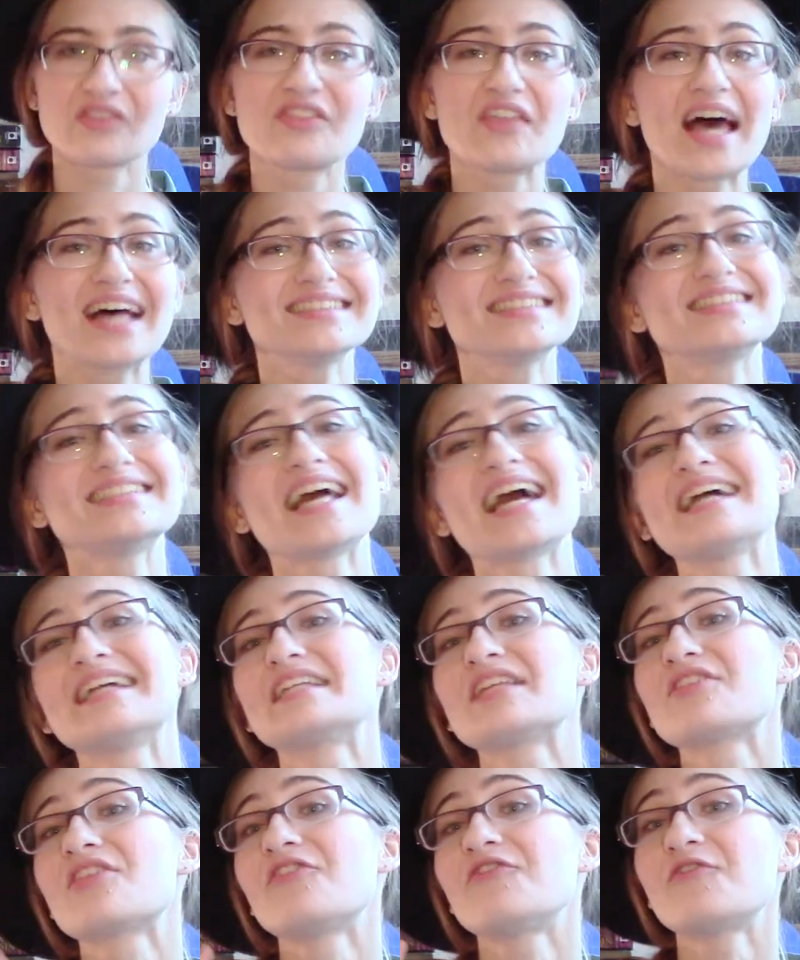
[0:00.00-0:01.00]
That
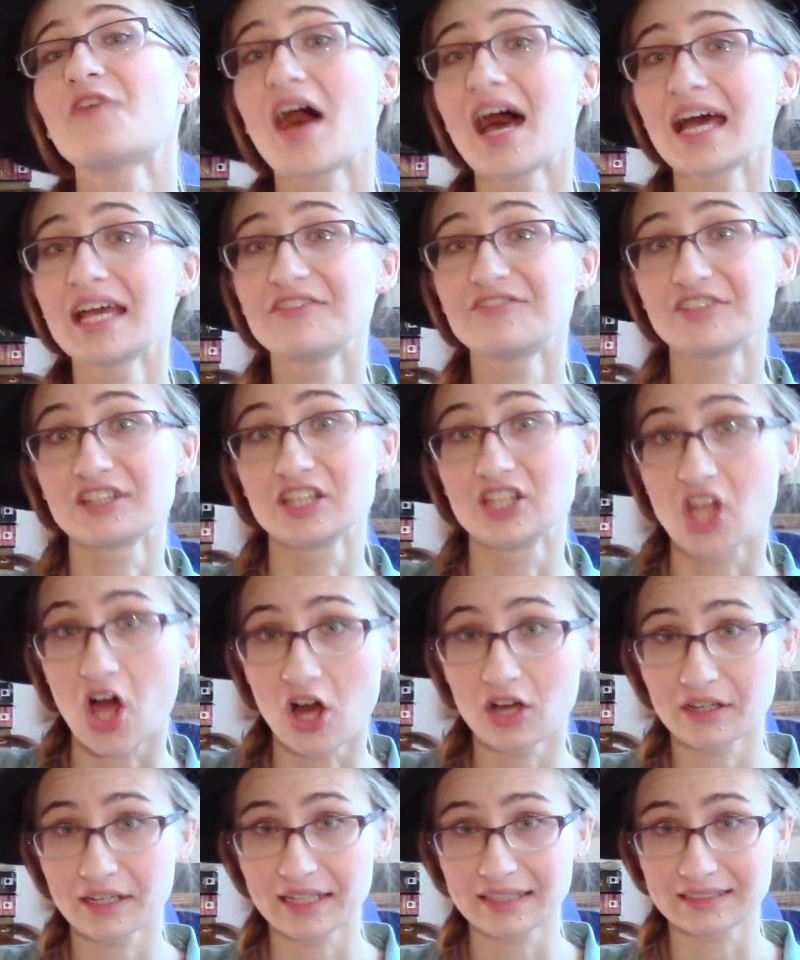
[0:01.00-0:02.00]
said, the five
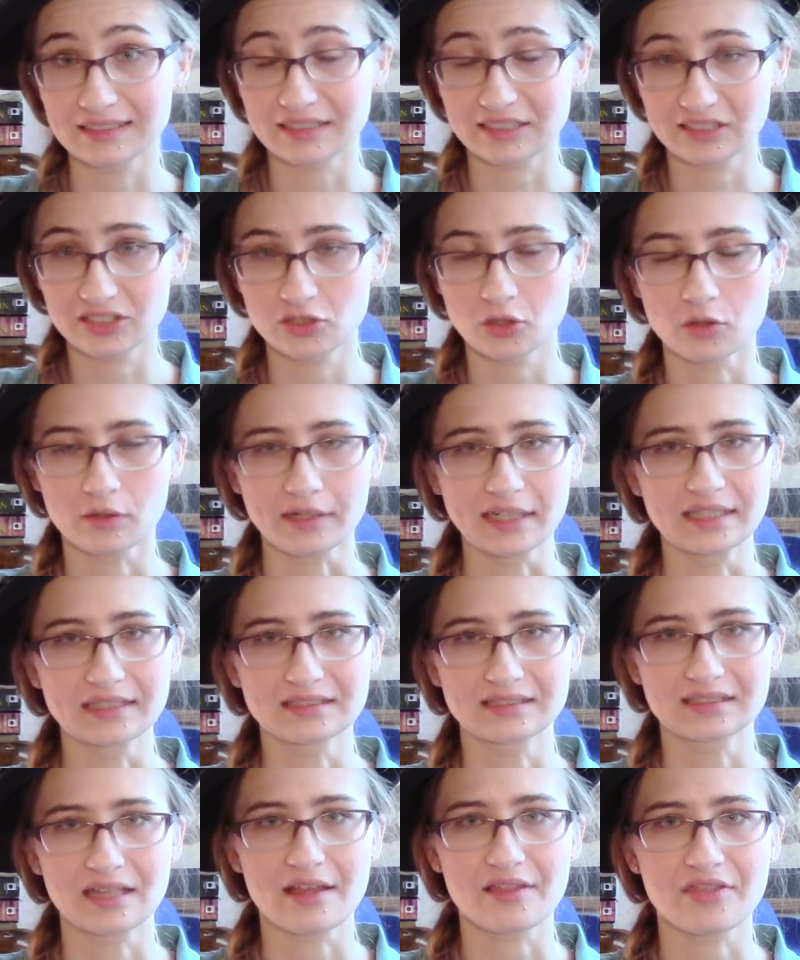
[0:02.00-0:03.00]
longest
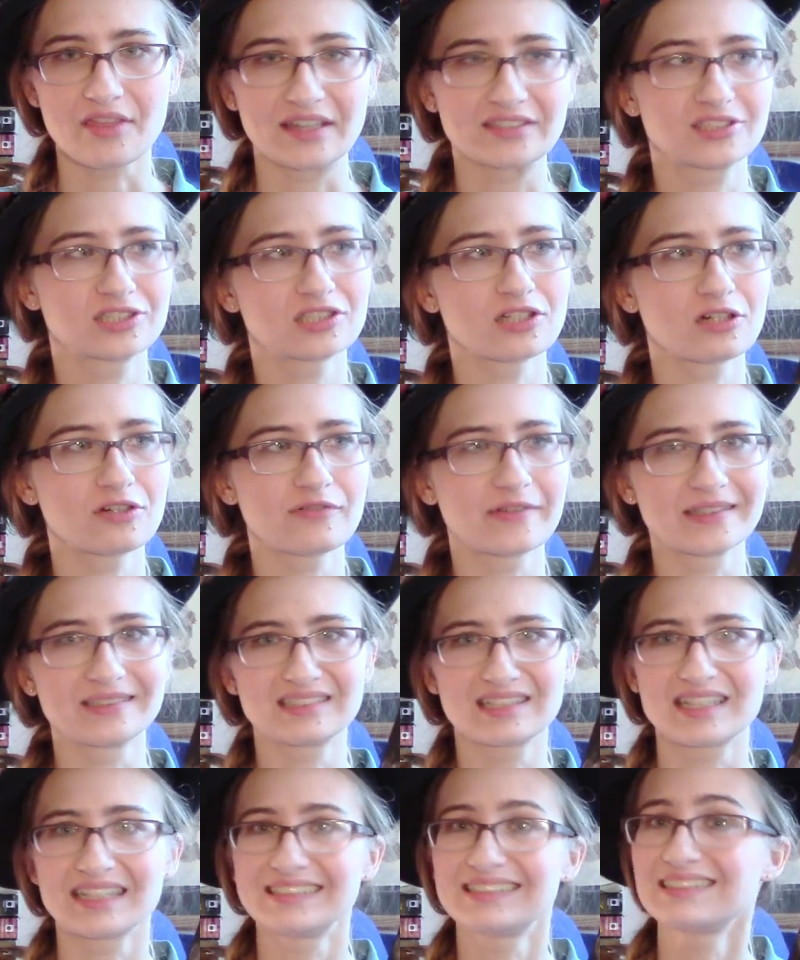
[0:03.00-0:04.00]
stories that serve
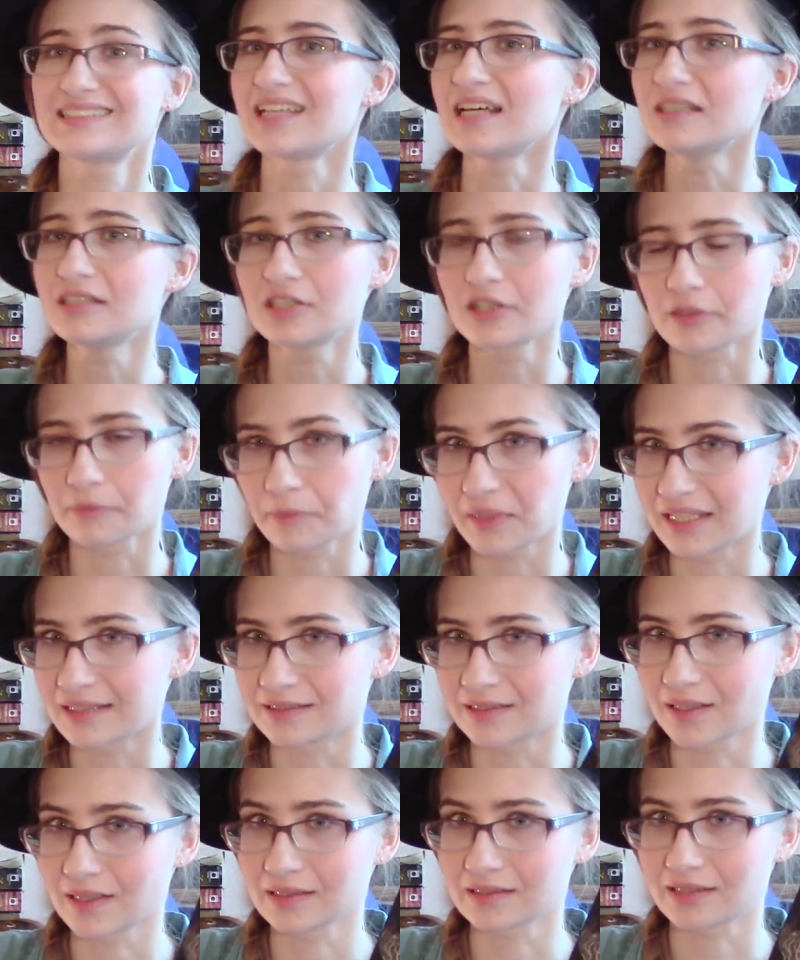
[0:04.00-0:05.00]
as the
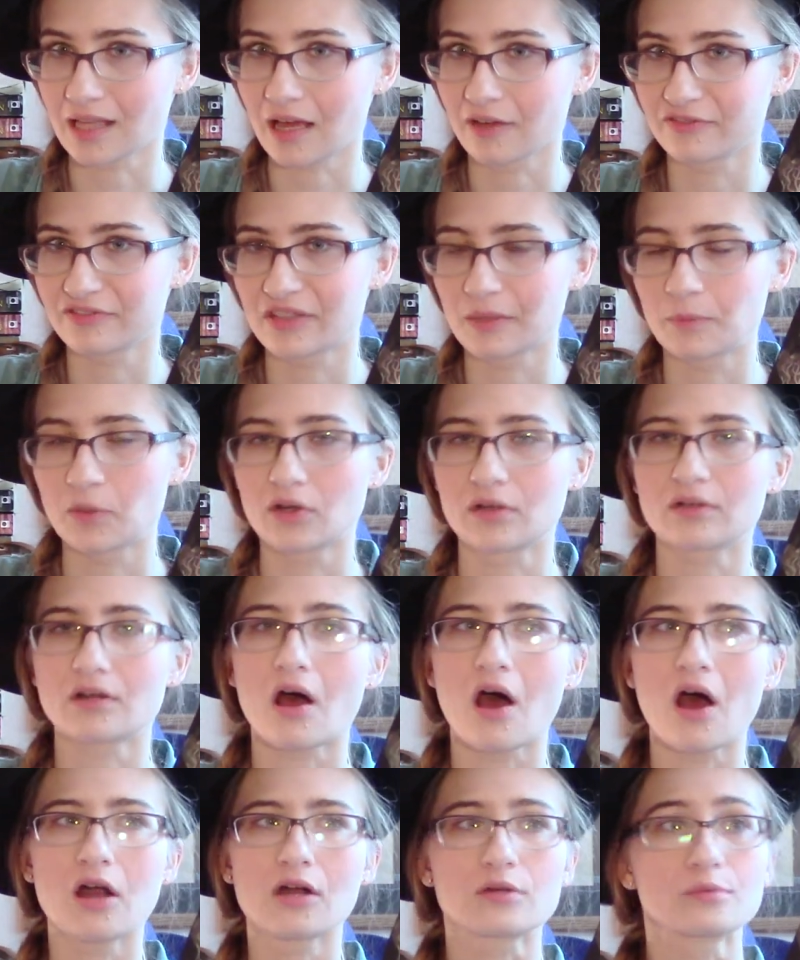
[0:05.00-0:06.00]
centerpieces of the book
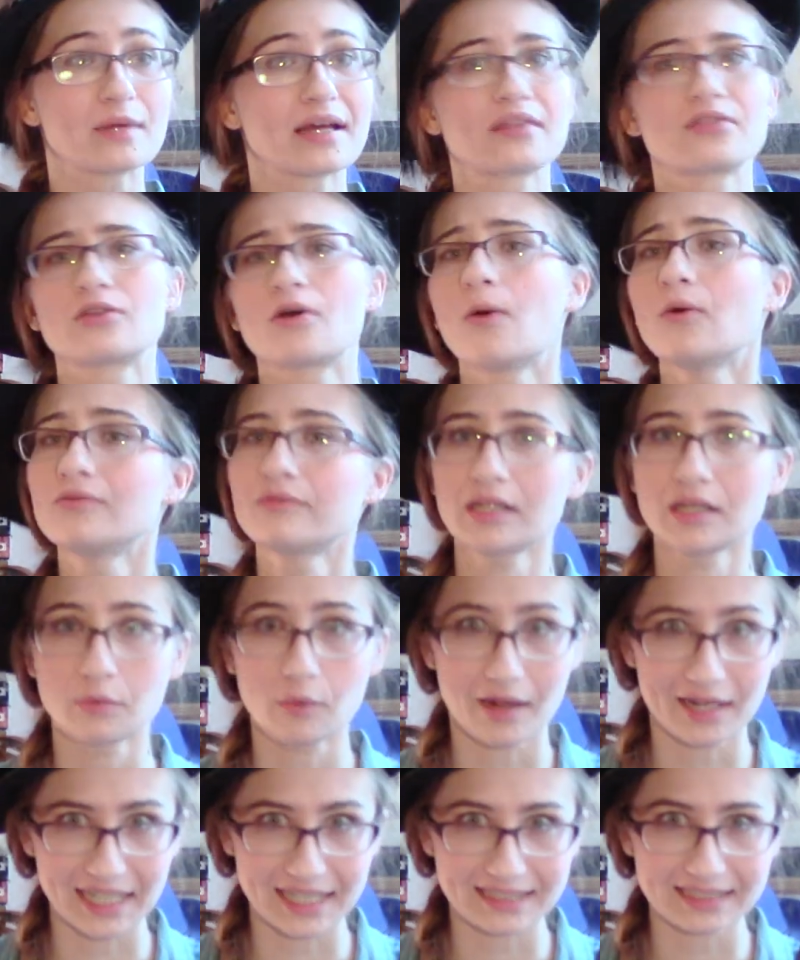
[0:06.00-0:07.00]
are, with only
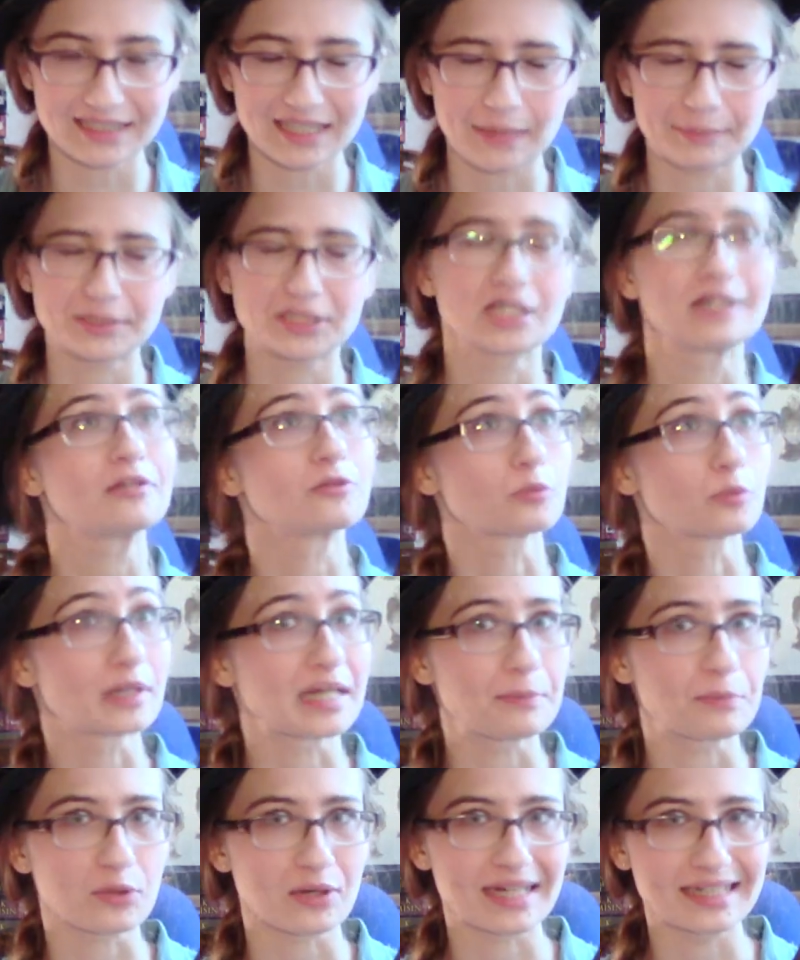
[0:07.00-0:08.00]
one exception,
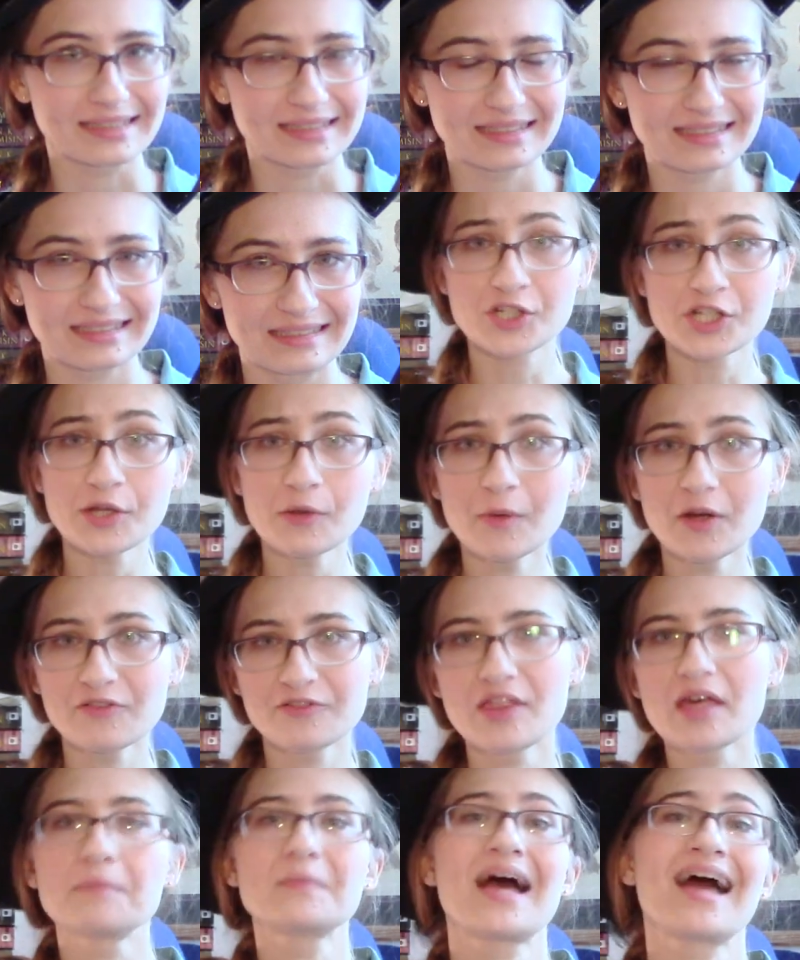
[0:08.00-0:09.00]
reprints. Two of
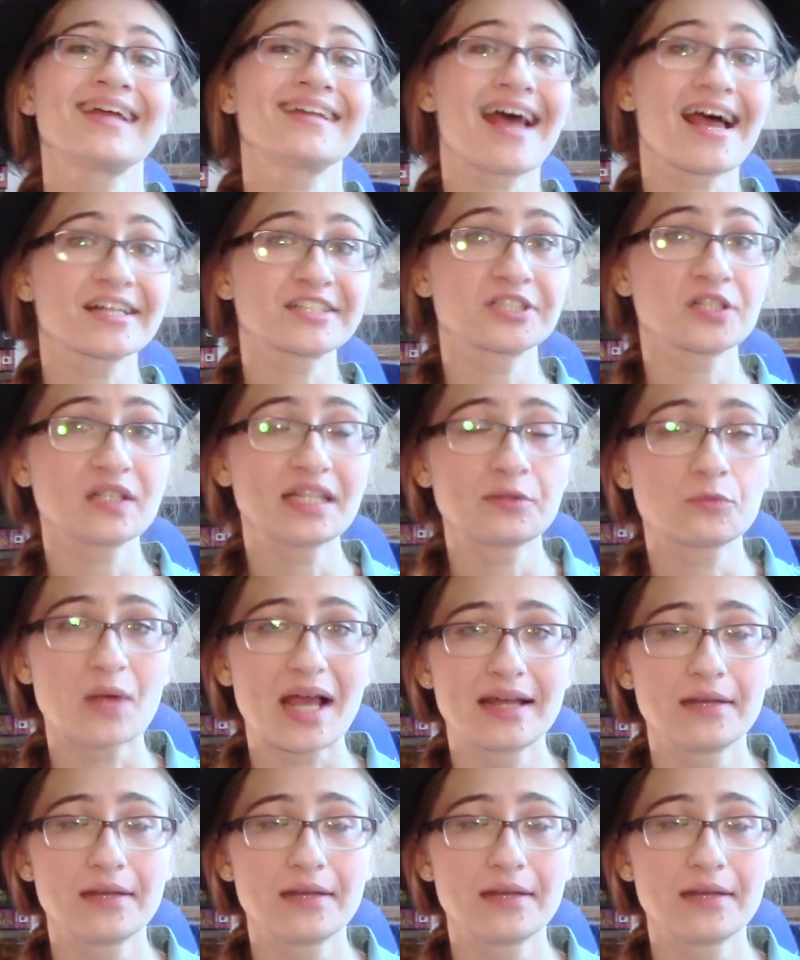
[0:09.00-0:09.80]
them I'd actually read